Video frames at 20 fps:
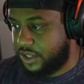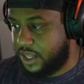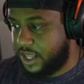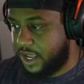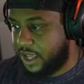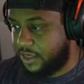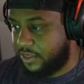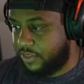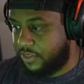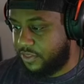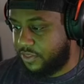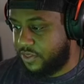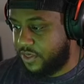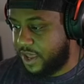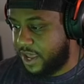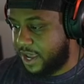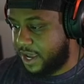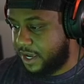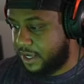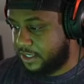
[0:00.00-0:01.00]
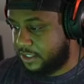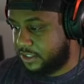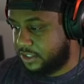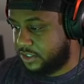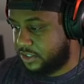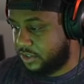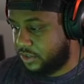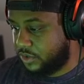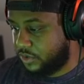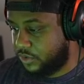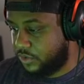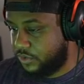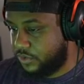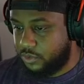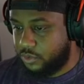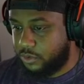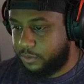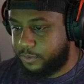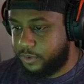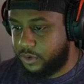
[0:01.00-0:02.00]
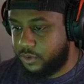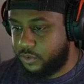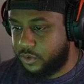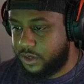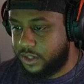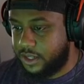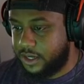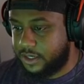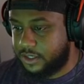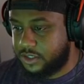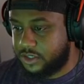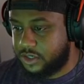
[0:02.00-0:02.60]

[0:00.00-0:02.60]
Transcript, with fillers: like that. So we'll put one that